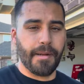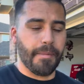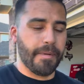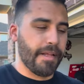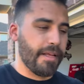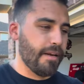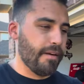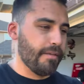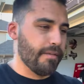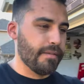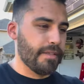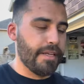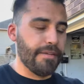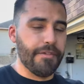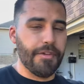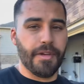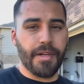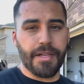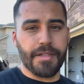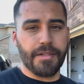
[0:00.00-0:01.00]
plan on giving
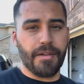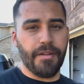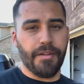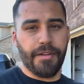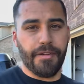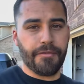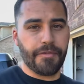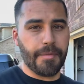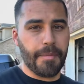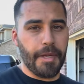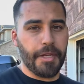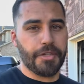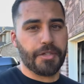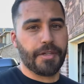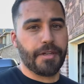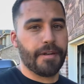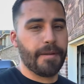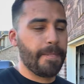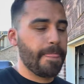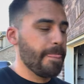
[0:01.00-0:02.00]
you guys all the
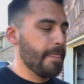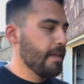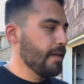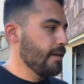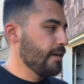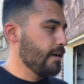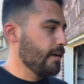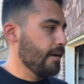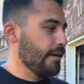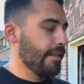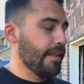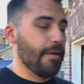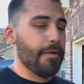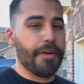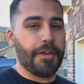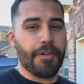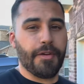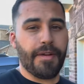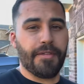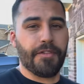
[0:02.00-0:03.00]
information. That way
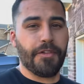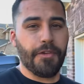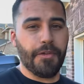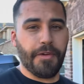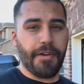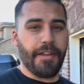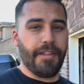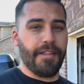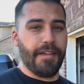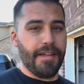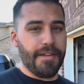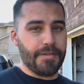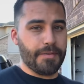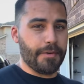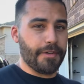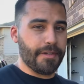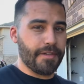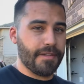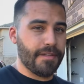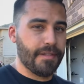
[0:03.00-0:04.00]
you don't have to do any of the
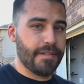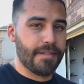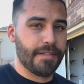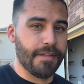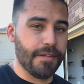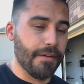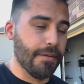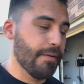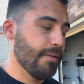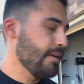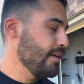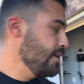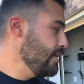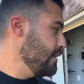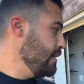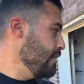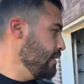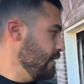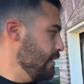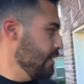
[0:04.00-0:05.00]
guesswork. So,
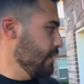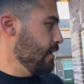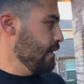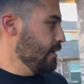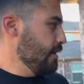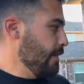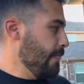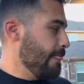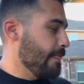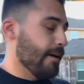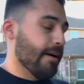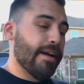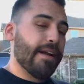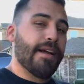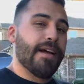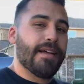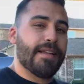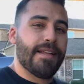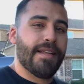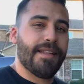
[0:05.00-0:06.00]
all right
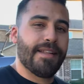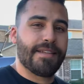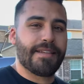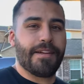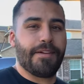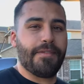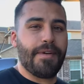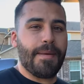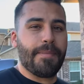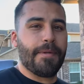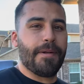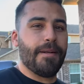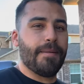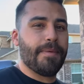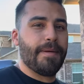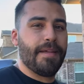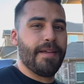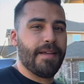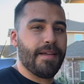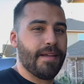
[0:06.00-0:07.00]
guys, that's gonna wrap it up.
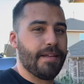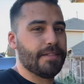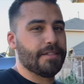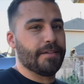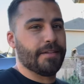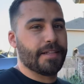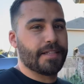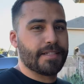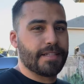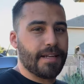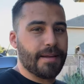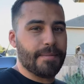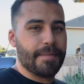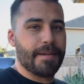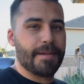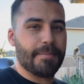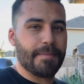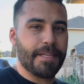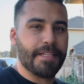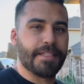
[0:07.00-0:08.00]
Until next time,
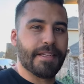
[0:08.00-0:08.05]
peace